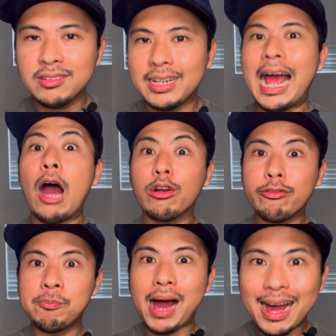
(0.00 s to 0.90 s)
that
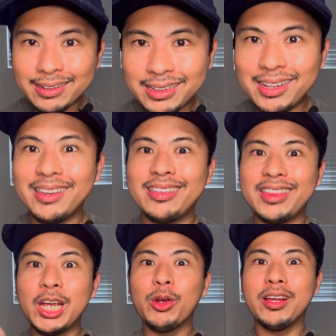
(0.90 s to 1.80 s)
out-of-body
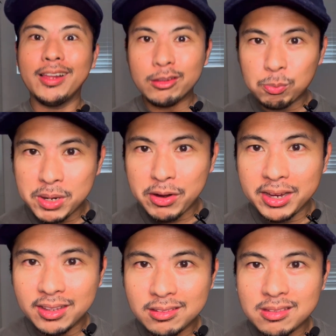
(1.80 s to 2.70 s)
ethereal
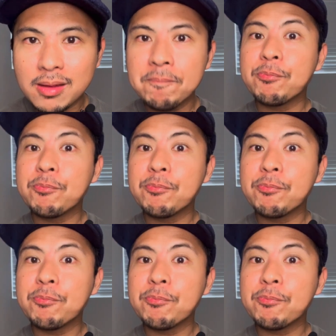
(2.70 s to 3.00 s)
experience